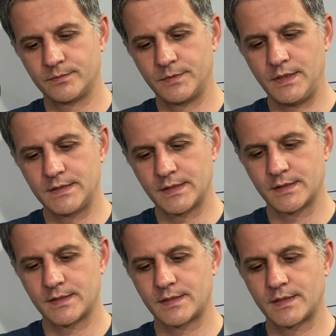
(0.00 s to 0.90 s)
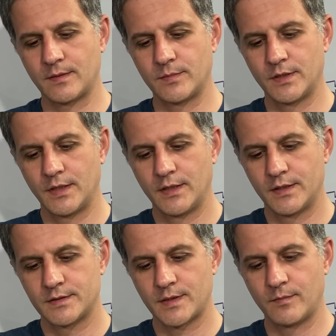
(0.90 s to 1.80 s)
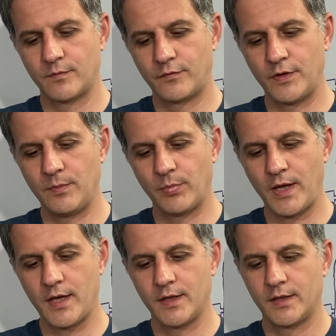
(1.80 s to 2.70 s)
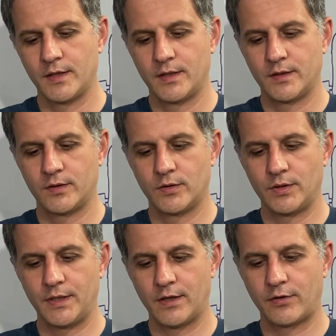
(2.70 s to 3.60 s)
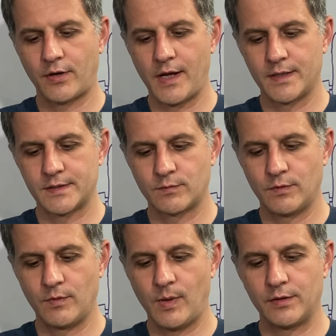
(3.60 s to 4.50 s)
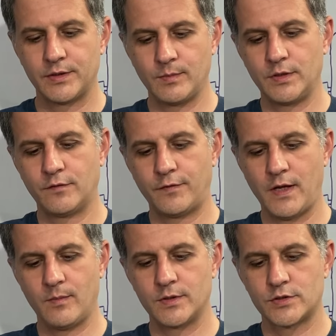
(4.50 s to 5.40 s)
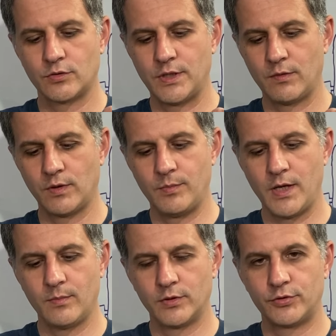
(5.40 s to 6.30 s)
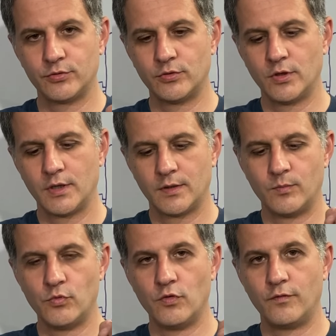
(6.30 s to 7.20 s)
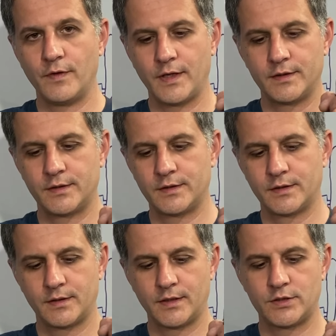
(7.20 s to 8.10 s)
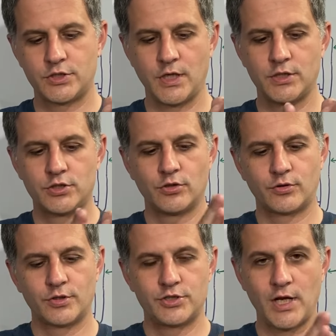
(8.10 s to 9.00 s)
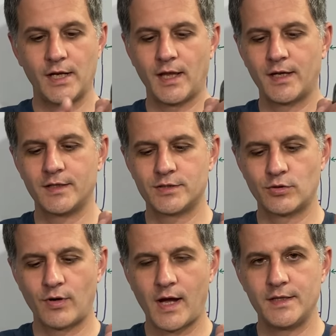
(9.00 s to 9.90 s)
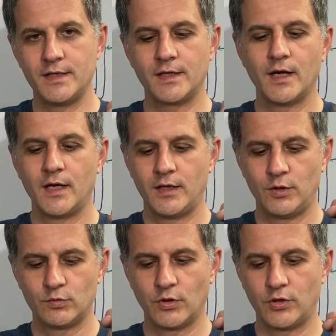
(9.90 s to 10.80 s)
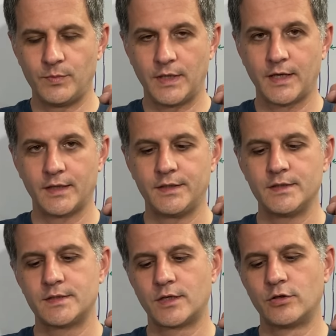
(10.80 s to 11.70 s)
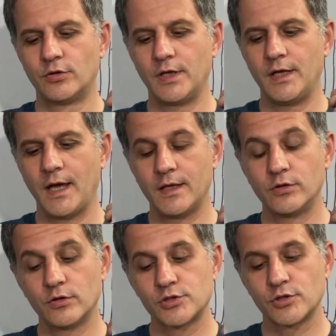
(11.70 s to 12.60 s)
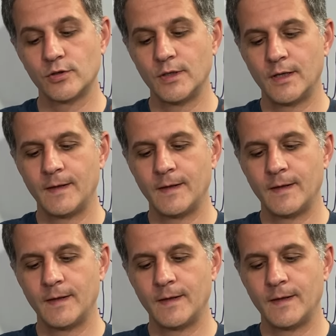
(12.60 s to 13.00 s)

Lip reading: distance, some free play in our cranks when we mount them in the frame, and so they will be able to move and change your chain line as you're riding. It will not be held in securely, and also